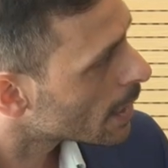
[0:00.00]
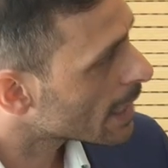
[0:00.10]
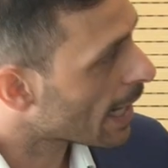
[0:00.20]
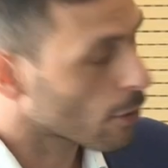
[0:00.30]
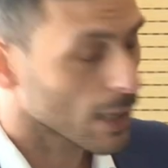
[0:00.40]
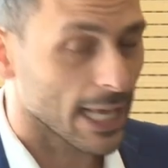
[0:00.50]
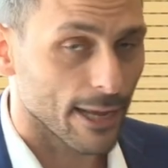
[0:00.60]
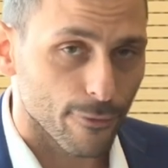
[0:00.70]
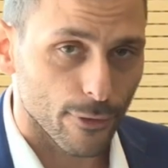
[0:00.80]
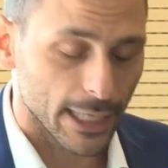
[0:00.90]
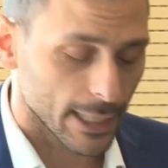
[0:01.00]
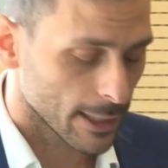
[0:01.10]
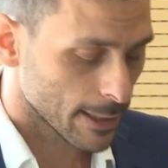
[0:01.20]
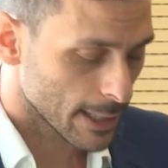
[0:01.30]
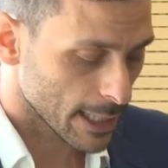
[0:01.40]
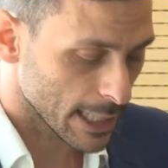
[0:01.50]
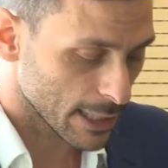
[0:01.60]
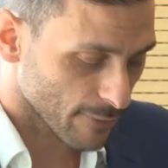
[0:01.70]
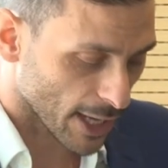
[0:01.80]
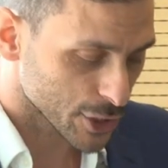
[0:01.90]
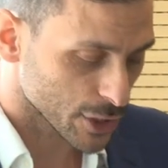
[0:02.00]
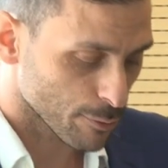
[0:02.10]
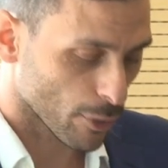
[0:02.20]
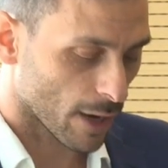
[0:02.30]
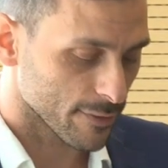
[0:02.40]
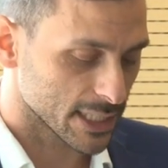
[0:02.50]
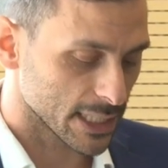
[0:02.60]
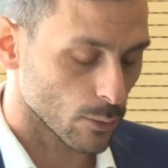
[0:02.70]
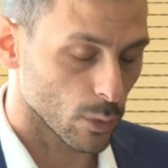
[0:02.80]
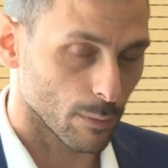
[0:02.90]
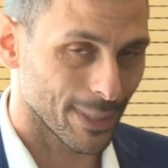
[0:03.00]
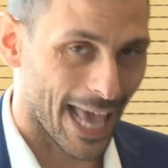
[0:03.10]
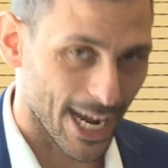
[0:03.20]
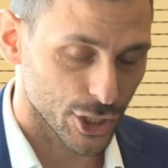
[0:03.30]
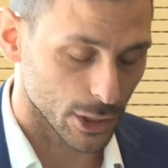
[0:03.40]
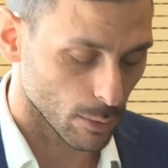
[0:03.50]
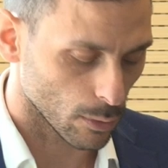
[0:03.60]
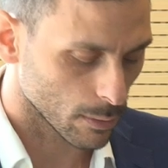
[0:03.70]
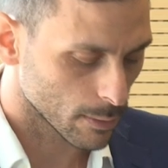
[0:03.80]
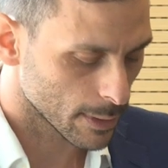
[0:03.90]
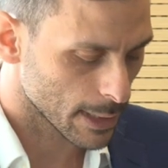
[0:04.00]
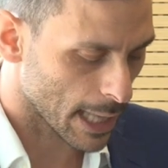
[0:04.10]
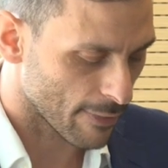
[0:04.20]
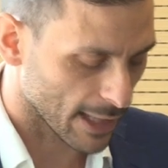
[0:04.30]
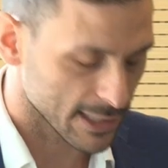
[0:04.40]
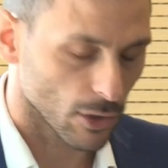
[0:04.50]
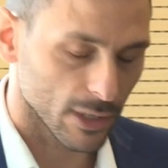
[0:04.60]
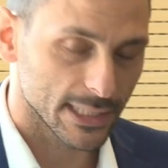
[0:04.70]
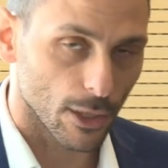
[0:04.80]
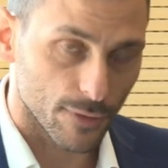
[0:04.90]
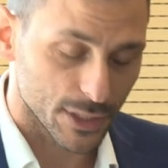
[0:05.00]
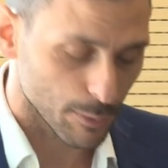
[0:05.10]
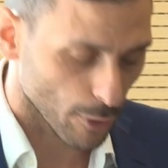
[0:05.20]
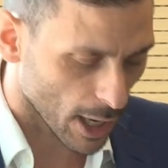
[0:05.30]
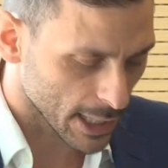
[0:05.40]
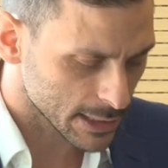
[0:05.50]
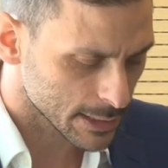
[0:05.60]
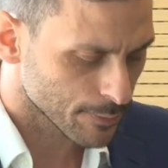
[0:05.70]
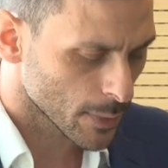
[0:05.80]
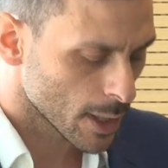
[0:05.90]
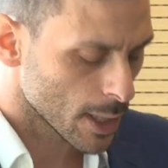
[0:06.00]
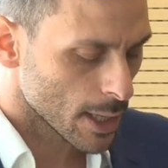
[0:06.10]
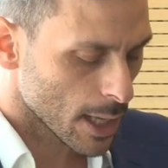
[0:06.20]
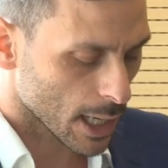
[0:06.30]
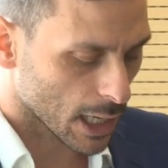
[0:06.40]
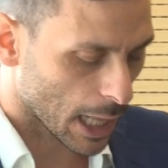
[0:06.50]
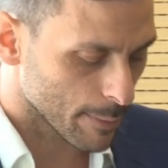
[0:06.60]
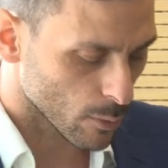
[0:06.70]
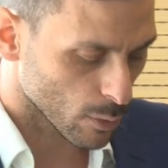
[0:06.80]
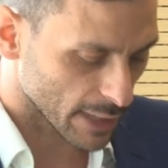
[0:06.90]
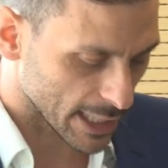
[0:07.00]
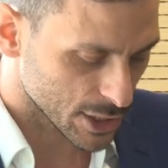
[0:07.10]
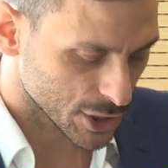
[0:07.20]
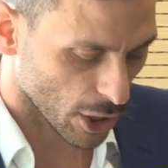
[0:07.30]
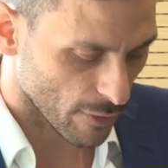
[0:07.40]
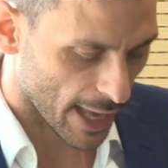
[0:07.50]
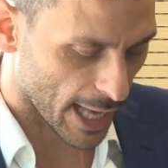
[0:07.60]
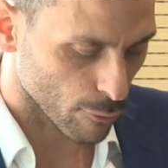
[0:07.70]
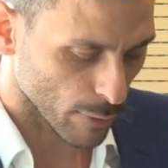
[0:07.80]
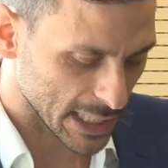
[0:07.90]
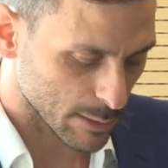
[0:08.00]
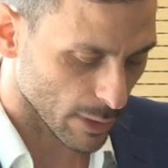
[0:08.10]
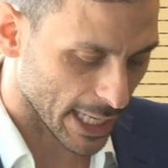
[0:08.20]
Now, not every invasion of privacy will be actionable, and that's not itself a surprise. A claimant will need to show they had a reasonable